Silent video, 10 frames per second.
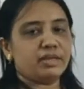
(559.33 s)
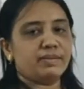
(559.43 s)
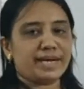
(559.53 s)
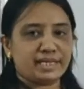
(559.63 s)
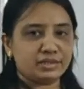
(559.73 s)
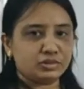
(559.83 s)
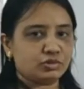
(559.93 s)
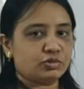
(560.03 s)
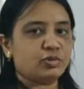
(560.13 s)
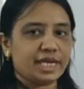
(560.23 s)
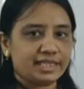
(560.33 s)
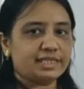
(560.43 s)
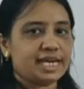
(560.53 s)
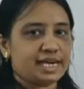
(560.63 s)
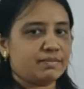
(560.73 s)
minus 2, like
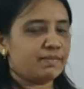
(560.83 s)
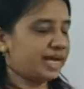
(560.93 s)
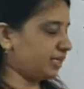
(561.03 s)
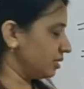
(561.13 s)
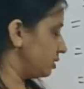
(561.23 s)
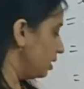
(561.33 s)
that, minus.